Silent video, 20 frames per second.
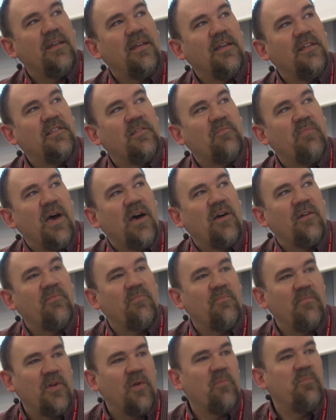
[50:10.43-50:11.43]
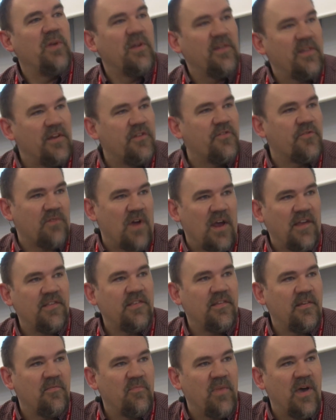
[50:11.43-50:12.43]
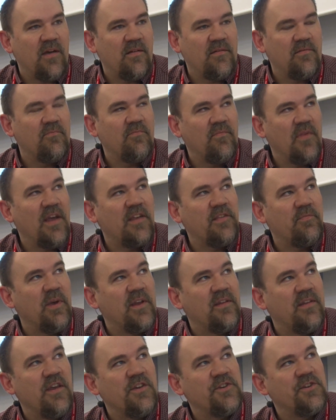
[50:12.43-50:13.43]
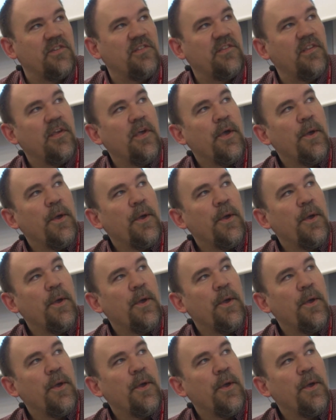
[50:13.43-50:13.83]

It's about building trust, about expectations.